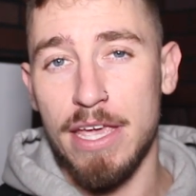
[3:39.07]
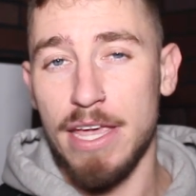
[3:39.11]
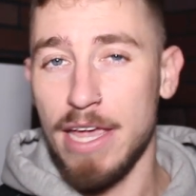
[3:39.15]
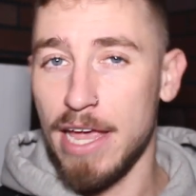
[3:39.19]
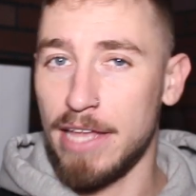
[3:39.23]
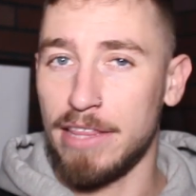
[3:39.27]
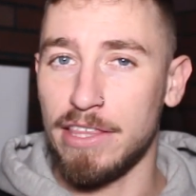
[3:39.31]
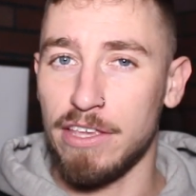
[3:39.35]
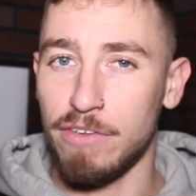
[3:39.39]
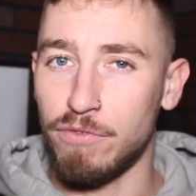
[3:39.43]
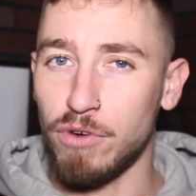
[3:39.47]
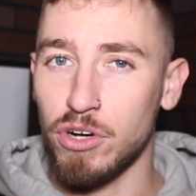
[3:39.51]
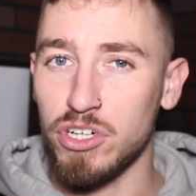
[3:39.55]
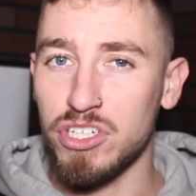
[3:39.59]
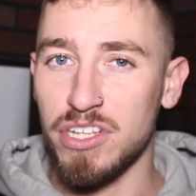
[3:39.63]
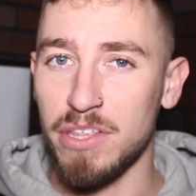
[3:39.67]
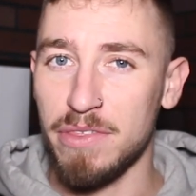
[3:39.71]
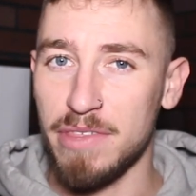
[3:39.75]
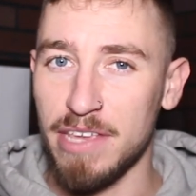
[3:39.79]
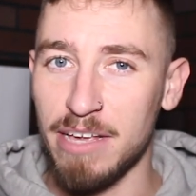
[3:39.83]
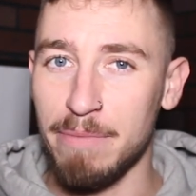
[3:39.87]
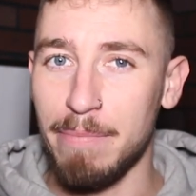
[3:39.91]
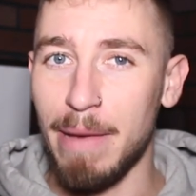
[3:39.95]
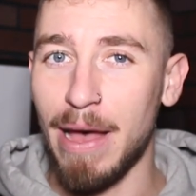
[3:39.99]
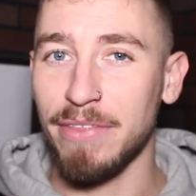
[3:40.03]
And the
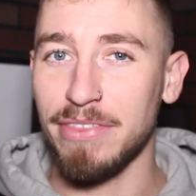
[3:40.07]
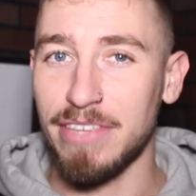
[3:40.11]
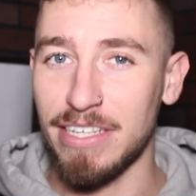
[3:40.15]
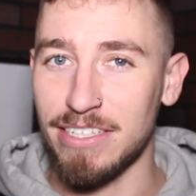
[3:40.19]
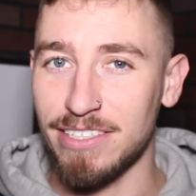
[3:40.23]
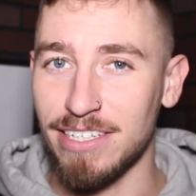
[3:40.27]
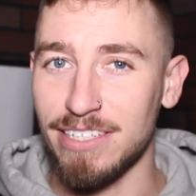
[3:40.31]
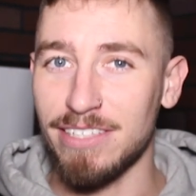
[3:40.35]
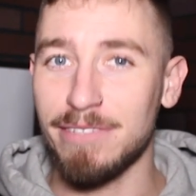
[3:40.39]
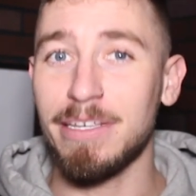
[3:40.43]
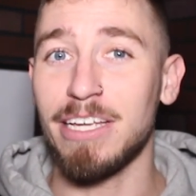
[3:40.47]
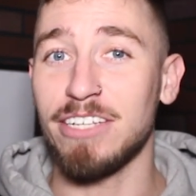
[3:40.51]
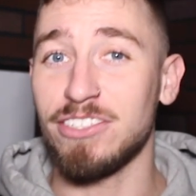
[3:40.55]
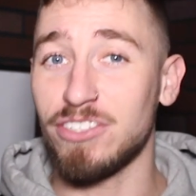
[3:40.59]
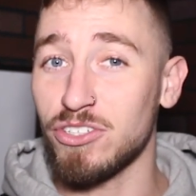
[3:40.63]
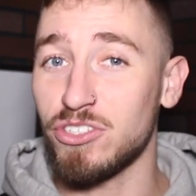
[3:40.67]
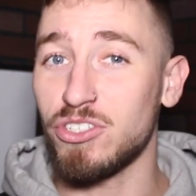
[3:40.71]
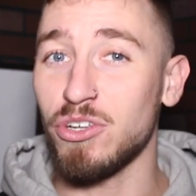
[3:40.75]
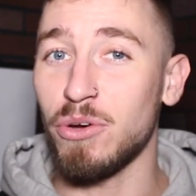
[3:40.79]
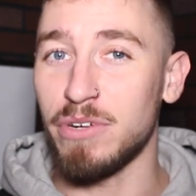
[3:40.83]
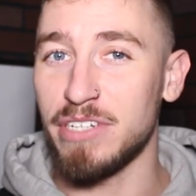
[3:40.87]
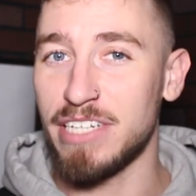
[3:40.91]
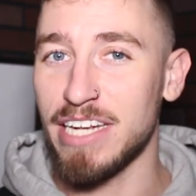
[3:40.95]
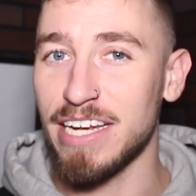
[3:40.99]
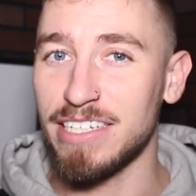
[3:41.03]
unfortunate thing about these is because they're
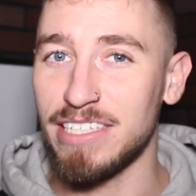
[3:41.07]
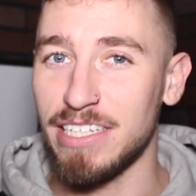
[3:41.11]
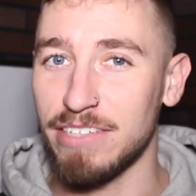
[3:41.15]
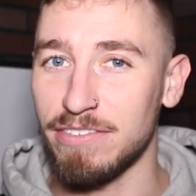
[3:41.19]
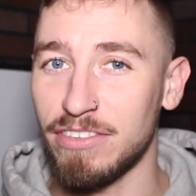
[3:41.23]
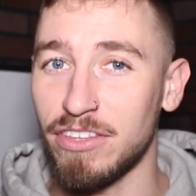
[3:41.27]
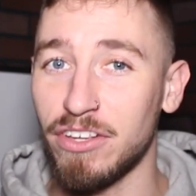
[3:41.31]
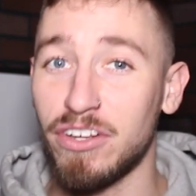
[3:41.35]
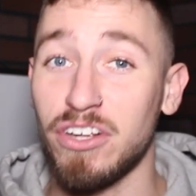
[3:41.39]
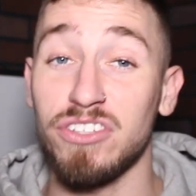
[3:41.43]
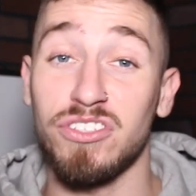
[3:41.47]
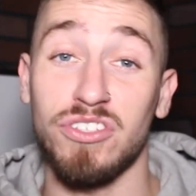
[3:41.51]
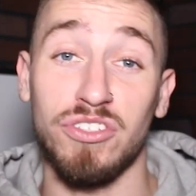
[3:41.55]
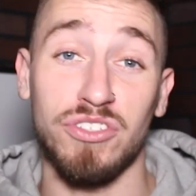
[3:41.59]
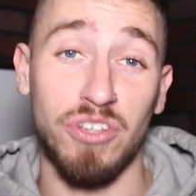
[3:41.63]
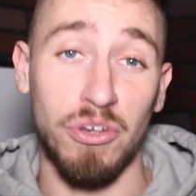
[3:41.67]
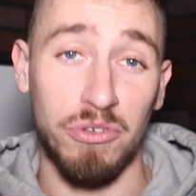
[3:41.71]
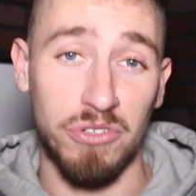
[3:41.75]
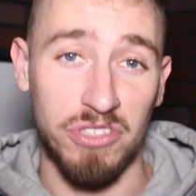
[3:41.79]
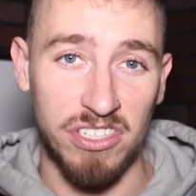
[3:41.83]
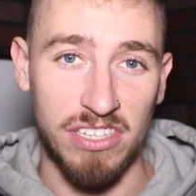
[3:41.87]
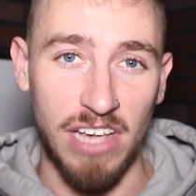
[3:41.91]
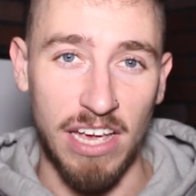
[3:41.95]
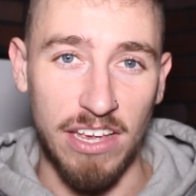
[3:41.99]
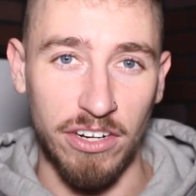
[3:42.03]
so addictive and because they're
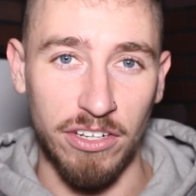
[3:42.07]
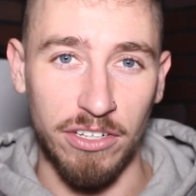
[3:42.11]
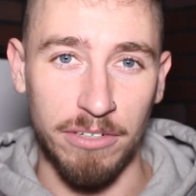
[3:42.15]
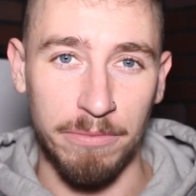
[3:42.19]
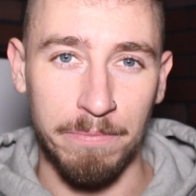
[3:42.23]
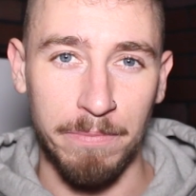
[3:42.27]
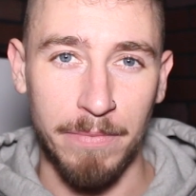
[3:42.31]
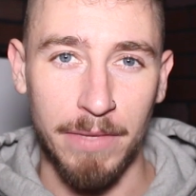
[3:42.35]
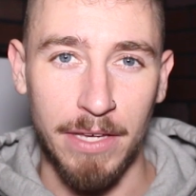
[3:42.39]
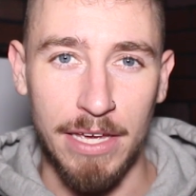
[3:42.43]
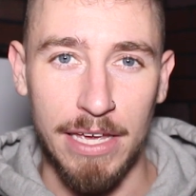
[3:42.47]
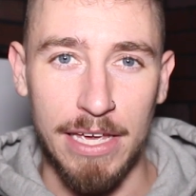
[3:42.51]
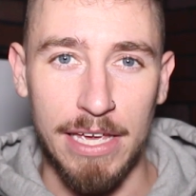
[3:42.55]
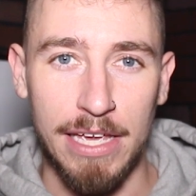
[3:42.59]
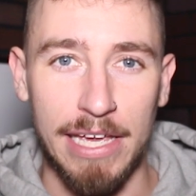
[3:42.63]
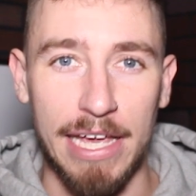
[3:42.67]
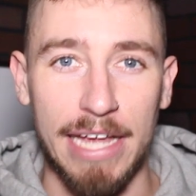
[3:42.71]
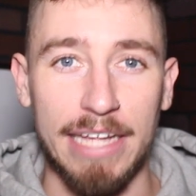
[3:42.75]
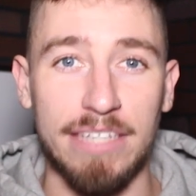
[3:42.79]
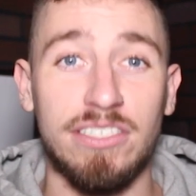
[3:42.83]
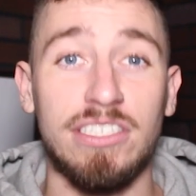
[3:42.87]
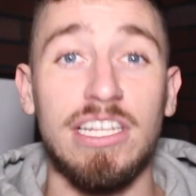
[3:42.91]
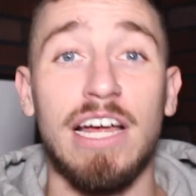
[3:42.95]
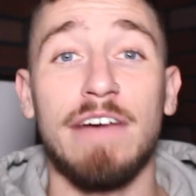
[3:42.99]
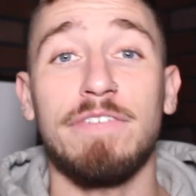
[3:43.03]
so subtle,
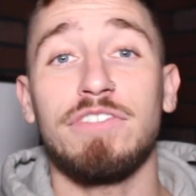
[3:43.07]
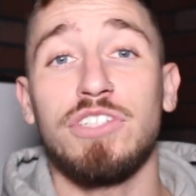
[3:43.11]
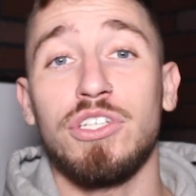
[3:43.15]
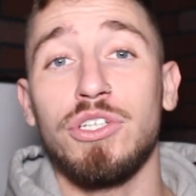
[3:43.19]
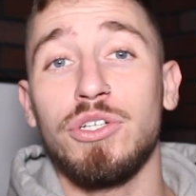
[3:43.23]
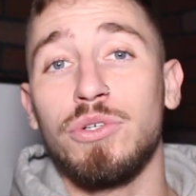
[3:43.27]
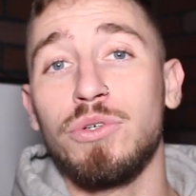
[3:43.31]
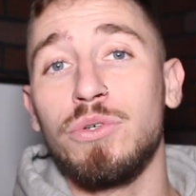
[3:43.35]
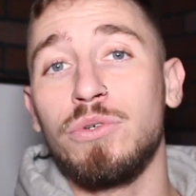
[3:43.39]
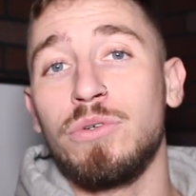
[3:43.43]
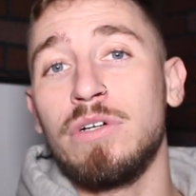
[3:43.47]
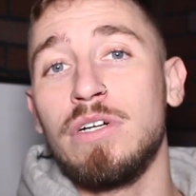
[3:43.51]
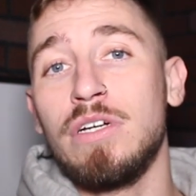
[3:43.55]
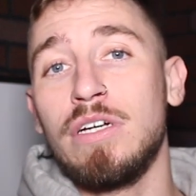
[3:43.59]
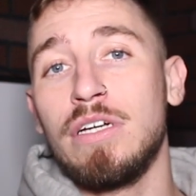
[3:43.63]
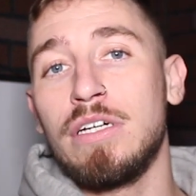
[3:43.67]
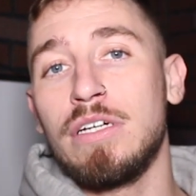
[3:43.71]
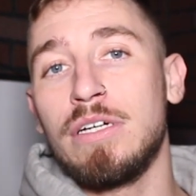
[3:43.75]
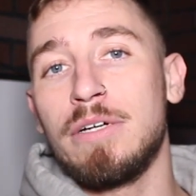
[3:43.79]
it's tough to